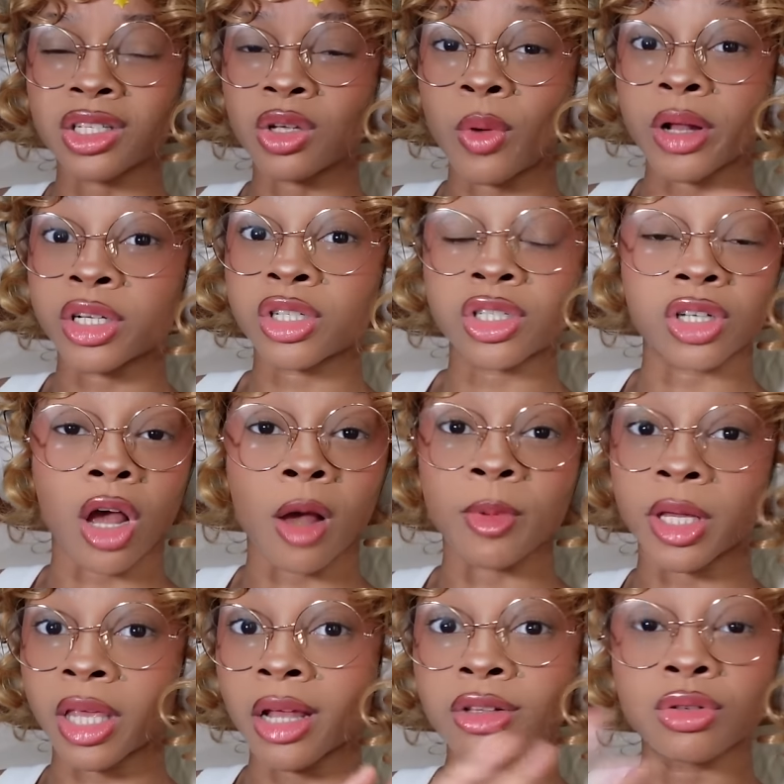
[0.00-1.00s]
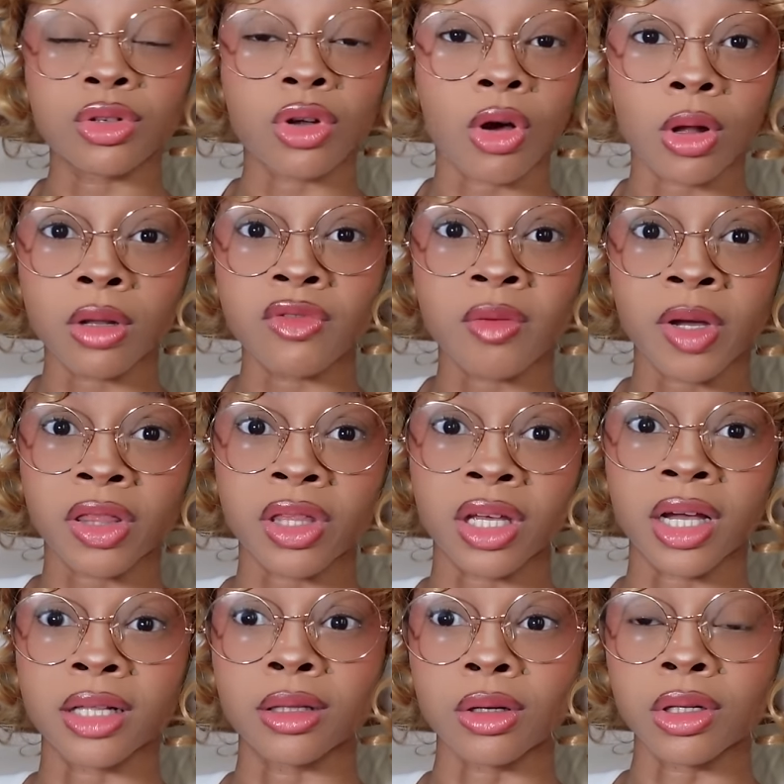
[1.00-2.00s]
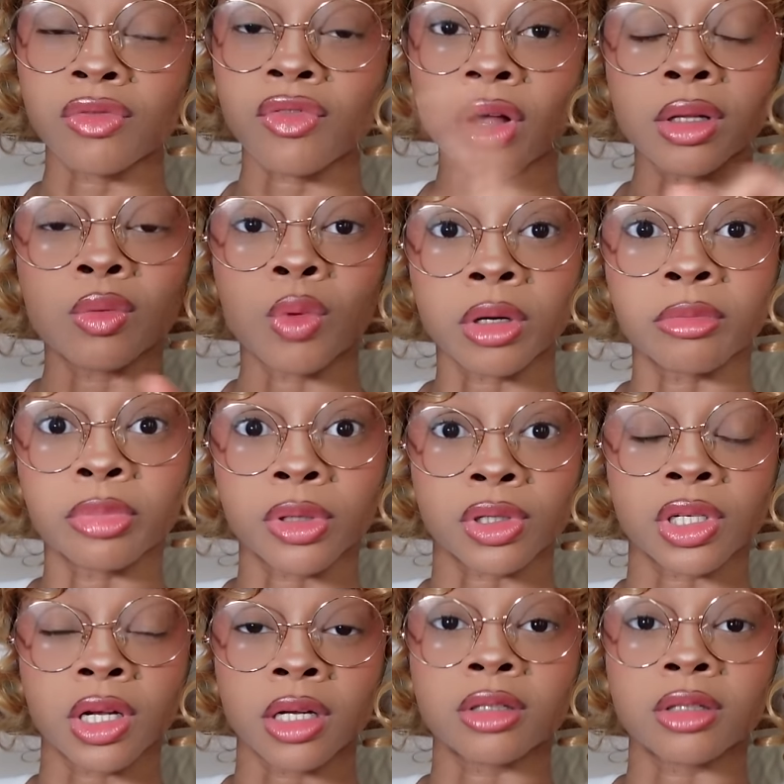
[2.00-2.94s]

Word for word: So I just stopped. I canceled all of them. I think I literally follow one person,